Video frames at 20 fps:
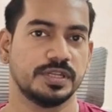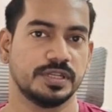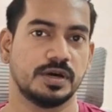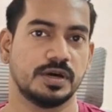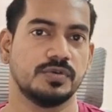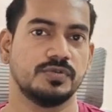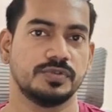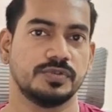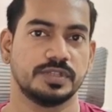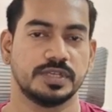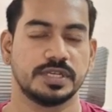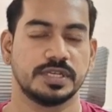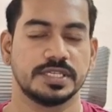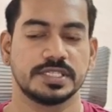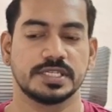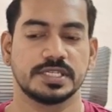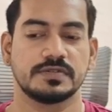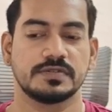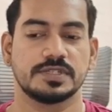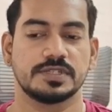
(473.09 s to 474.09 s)
Now the
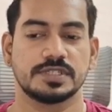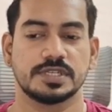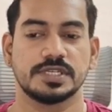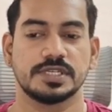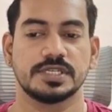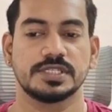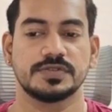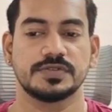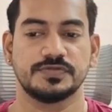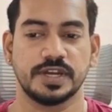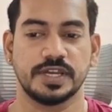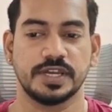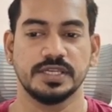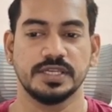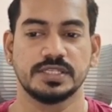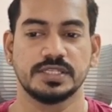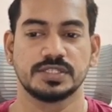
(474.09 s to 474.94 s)
recent version is 5.